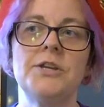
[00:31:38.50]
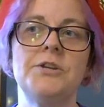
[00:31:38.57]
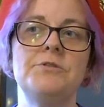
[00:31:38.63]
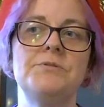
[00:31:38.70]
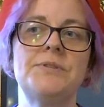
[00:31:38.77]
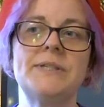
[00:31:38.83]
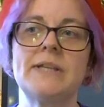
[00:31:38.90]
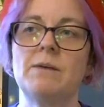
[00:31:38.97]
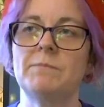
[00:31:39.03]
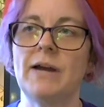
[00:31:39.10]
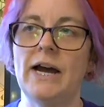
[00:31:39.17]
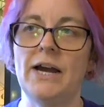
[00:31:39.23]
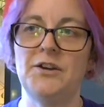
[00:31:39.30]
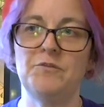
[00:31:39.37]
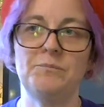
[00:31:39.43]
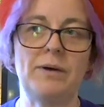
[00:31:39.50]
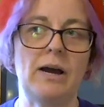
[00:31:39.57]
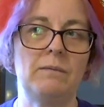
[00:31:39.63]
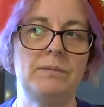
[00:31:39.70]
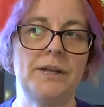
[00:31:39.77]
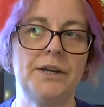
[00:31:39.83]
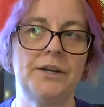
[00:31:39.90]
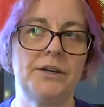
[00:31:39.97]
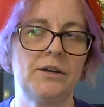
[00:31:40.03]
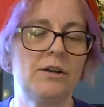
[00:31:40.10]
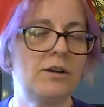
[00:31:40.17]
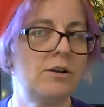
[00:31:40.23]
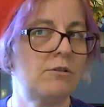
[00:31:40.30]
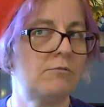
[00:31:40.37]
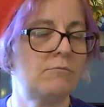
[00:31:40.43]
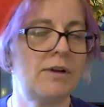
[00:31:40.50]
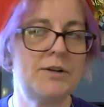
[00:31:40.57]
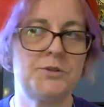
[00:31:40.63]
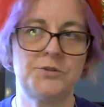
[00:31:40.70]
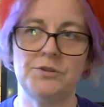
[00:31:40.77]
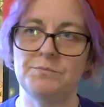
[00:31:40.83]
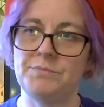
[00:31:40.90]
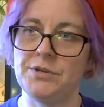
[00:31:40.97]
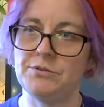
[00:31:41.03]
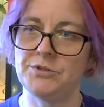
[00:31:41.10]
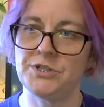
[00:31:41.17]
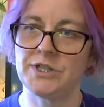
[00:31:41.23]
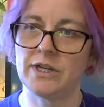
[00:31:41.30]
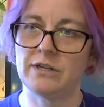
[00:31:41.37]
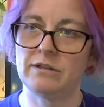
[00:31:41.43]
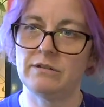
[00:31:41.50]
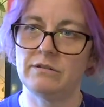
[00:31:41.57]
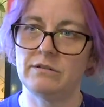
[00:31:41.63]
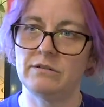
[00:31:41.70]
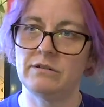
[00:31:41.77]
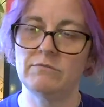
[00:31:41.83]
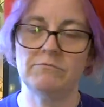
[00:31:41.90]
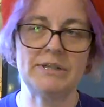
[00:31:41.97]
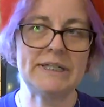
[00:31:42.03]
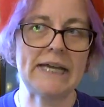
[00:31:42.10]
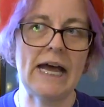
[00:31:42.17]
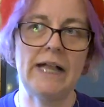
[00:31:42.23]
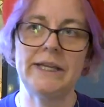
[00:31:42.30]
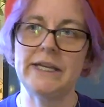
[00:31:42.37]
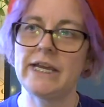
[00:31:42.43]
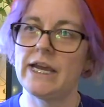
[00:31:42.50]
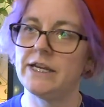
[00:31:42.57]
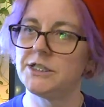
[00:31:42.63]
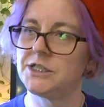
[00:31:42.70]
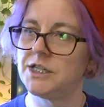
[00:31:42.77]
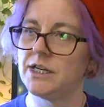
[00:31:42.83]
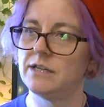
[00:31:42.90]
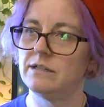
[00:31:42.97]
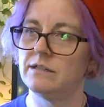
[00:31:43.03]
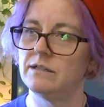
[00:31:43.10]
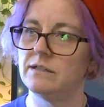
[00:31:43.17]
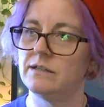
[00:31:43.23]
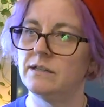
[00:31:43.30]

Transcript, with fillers: use some kind of public retribution, retaliation